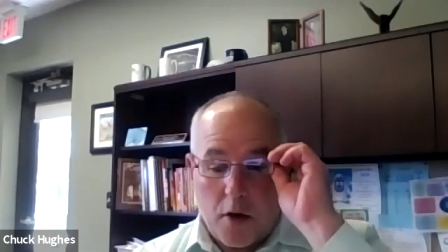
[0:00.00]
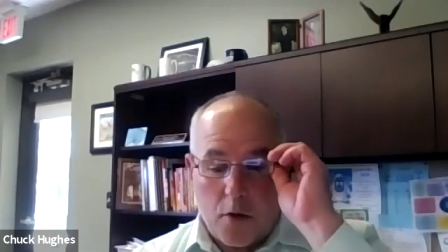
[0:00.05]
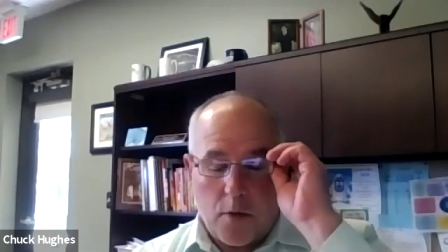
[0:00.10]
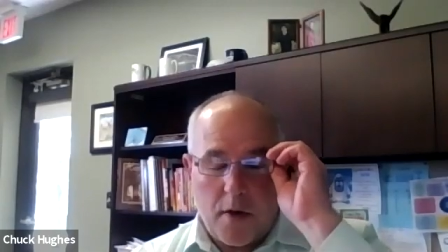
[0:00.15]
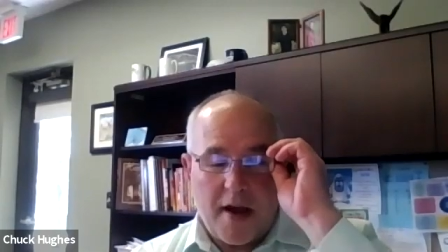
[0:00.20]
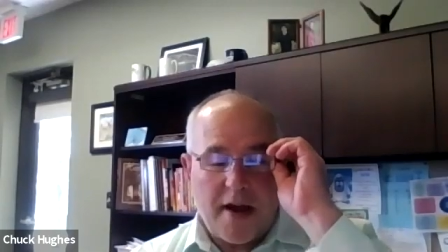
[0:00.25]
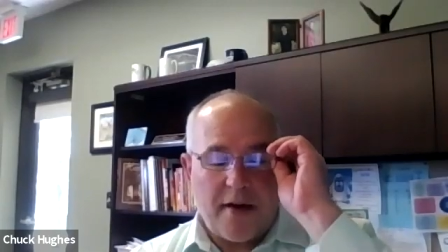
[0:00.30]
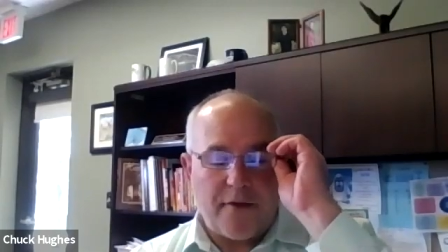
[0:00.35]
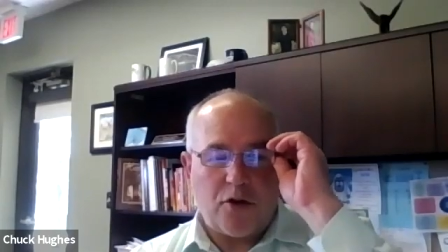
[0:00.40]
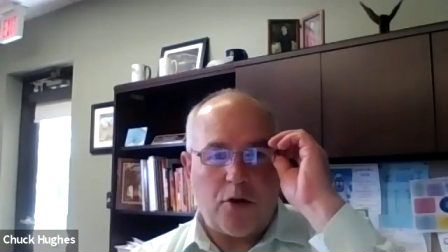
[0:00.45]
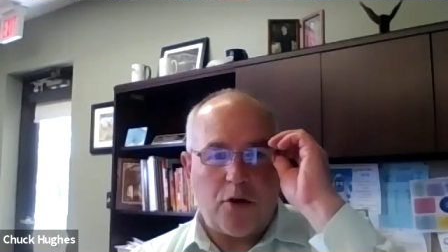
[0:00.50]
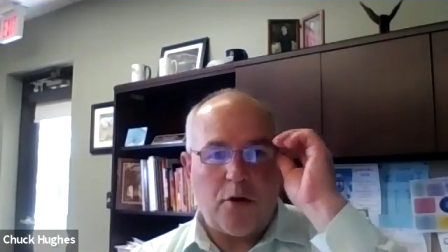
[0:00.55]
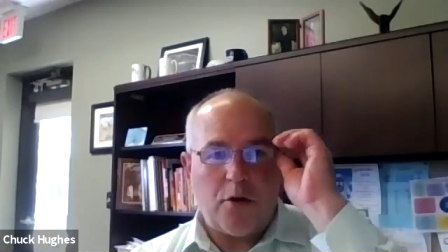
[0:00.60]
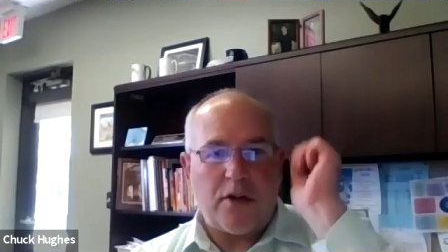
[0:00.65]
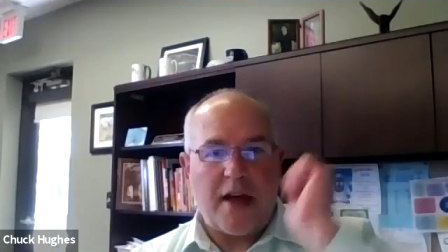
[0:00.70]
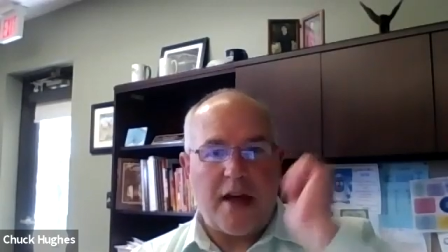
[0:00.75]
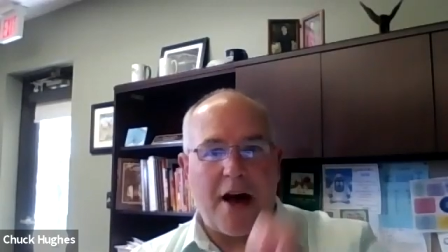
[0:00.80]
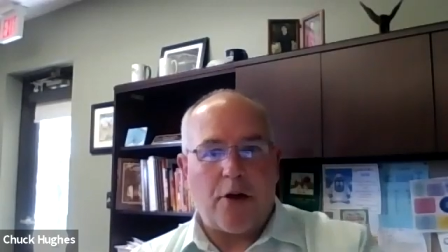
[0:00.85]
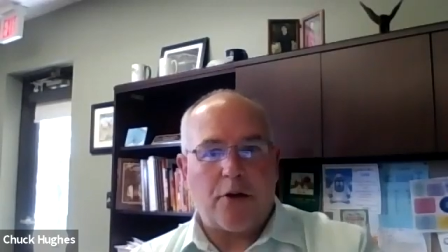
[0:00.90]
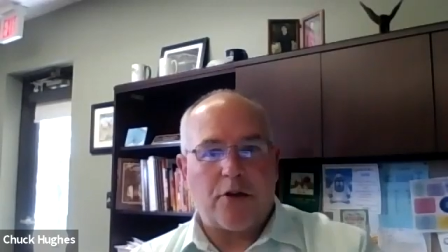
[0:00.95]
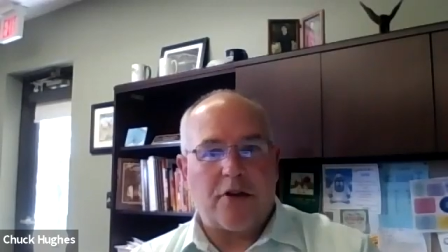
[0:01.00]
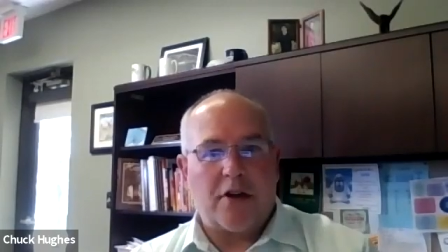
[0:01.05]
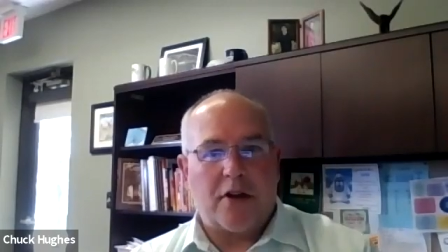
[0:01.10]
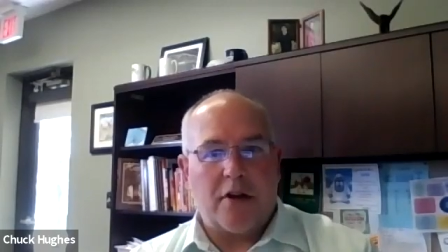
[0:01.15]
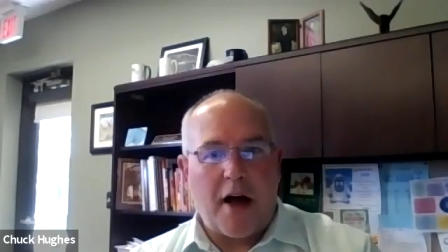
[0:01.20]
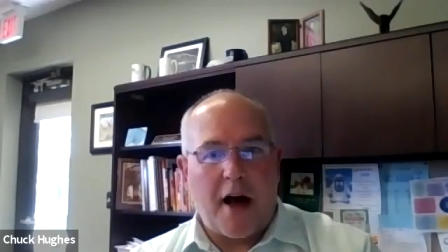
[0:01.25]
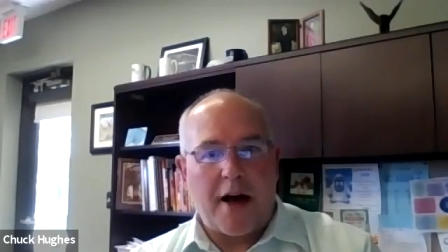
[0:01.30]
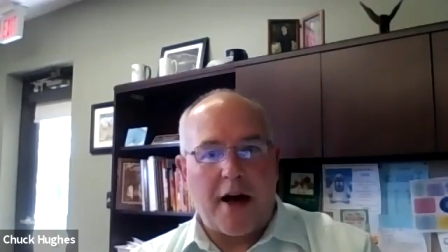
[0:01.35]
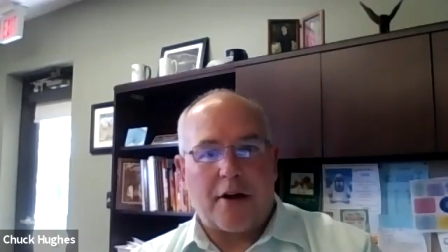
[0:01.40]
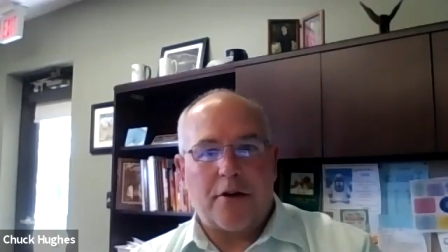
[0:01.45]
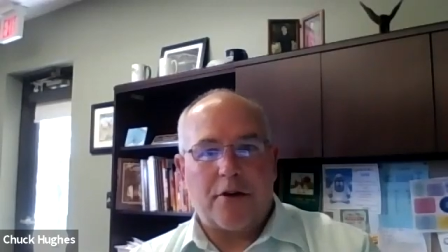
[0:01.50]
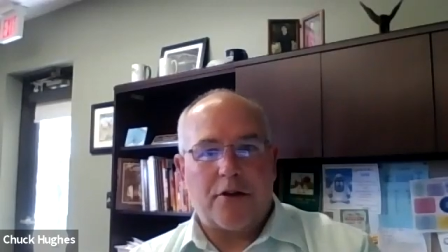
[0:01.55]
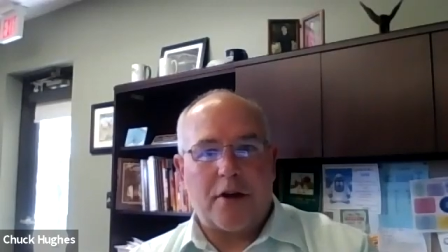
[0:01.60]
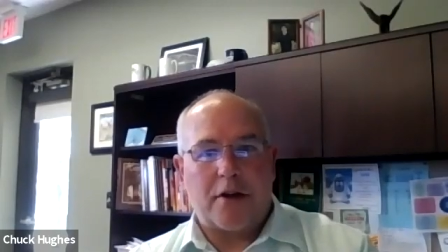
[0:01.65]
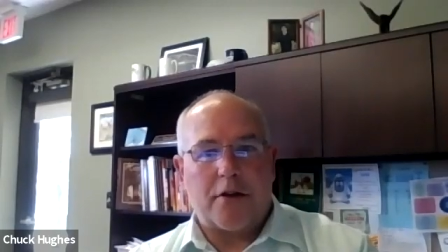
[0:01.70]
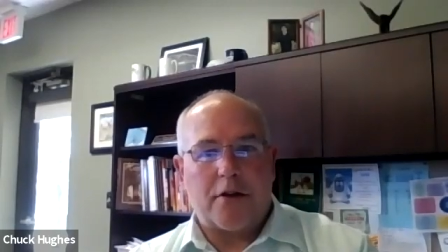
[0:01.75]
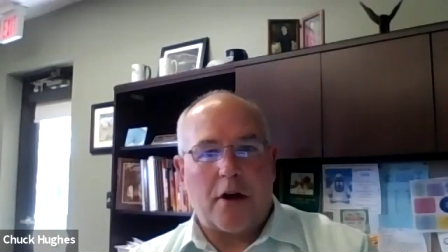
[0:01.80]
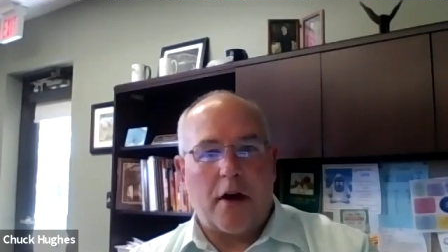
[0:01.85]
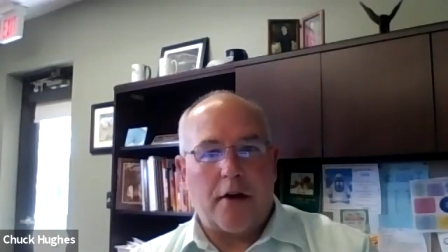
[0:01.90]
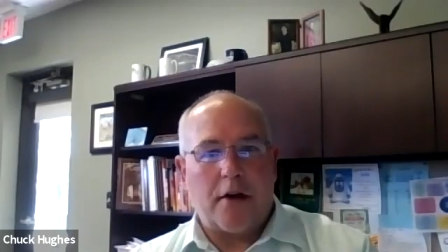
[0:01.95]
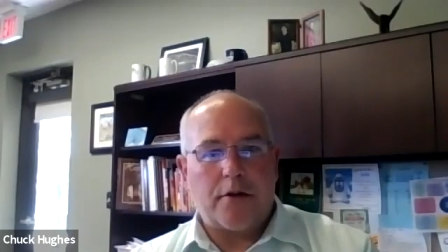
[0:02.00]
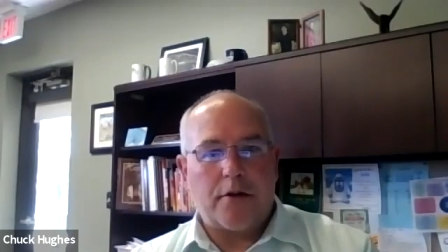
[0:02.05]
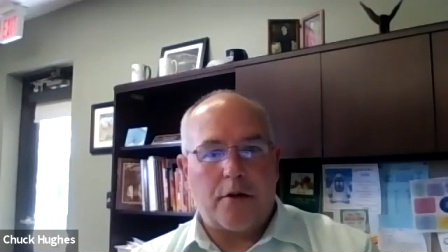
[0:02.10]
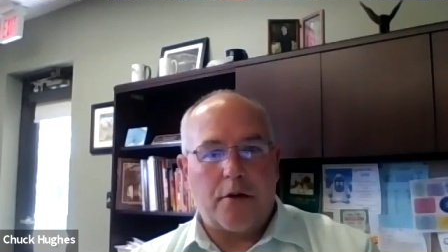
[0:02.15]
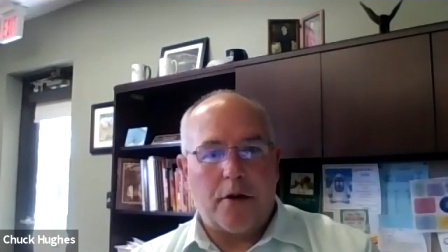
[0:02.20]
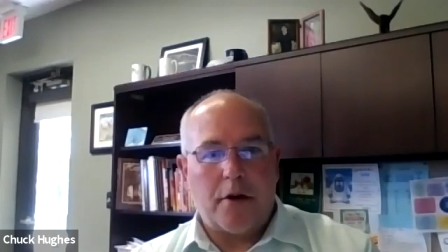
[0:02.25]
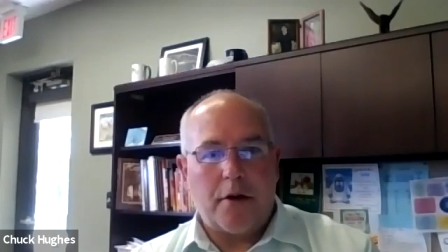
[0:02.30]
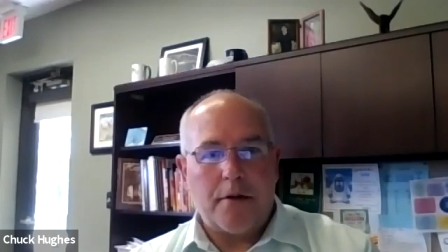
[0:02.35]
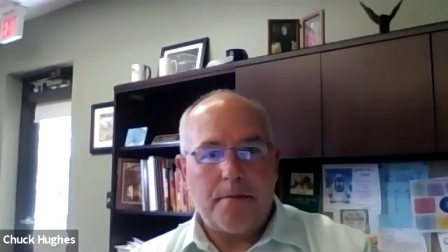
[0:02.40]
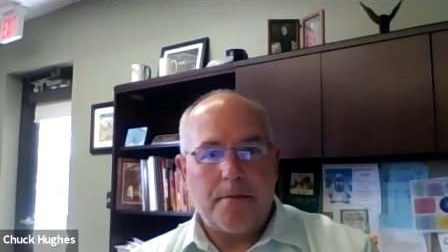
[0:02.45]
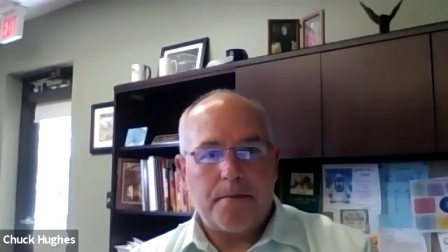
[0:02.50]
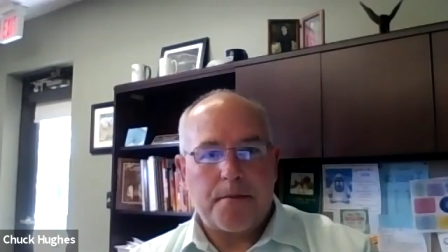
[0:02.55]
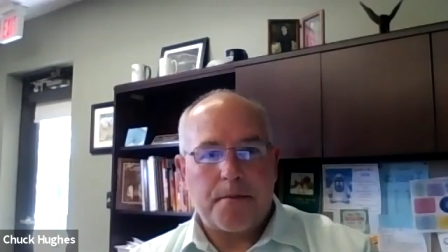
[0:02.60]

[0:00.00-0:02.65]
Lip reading: We have 2,000 lockers at the high school.